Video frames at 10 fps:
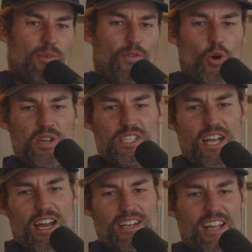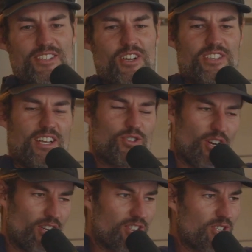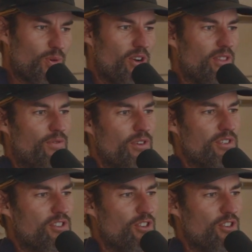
Before we started, Naz goes, "Hey, try not to swear in the first 2 minutes."